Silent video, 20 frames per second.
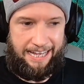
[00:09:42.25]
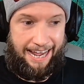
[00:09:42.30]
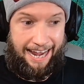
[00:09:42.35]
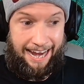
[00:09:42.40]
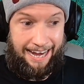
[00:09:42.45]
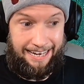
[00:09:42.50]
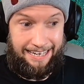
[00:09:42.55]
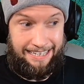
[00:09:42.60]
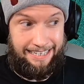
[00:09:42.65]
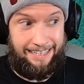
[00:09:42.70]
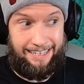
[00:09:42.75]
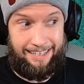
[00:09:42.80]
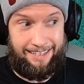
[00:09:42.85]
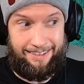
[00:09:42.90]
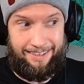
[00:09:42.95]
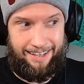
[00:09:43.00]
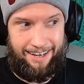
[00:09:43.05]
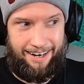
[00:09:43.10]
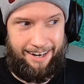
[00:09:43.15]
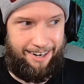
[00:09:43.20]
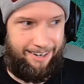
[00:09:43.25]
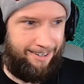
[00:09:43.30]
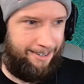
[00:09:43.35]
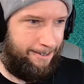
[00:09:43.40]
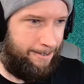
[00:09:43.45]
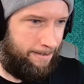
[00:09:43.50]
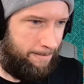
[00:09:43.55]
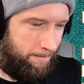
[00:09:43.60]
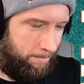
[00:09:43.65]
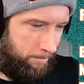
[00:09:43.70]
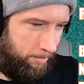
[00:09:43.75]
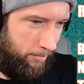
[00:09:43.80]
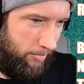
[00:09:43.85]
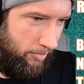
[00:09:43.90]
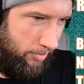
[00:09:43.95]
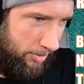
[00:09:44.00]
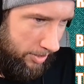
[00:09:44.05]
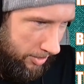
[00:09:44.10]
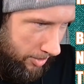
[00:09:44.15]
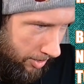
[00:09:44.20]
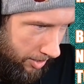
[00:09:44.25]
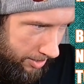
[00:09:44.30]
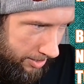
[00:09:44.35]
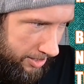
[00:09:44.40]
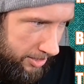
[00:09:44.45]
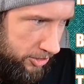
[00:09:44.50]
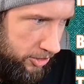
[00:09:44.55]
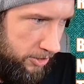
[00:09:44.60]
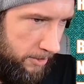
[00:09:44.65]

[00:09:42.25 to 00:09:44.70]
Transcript: any in there for the garnish.